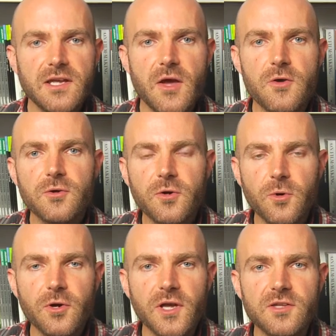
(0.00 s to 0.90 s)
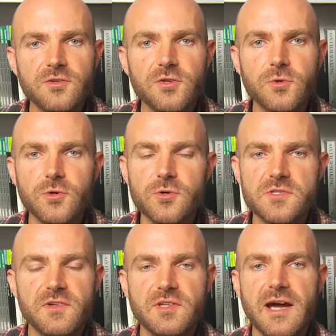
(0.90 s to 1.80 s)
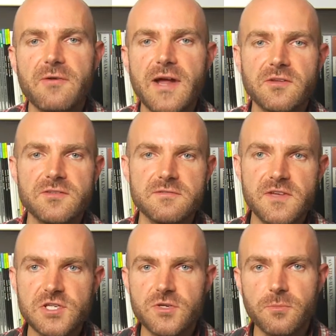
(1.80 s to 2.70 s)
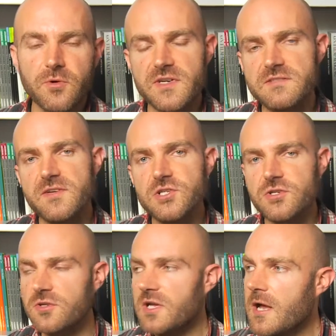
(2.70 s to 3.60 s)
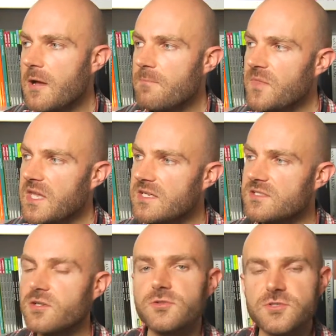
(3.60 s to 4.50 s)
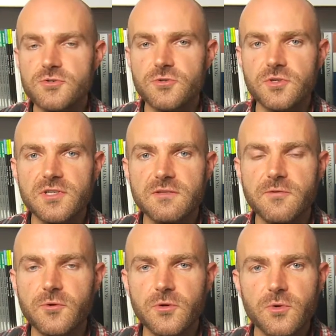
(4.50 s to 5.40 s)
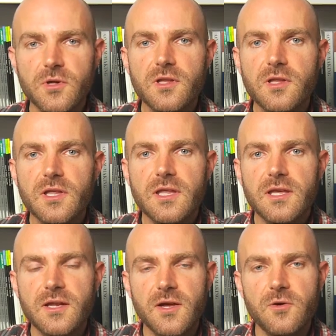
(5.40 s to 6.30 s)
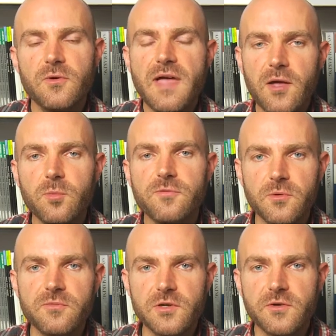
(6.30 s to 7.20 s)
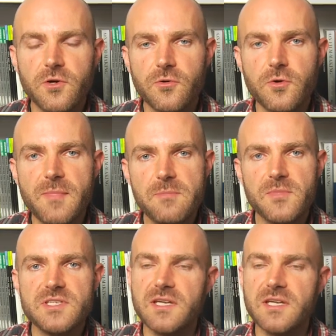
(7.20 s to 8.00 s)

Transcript: You're working towards the director's vision, but this vision is constructed through, help from the other crew members.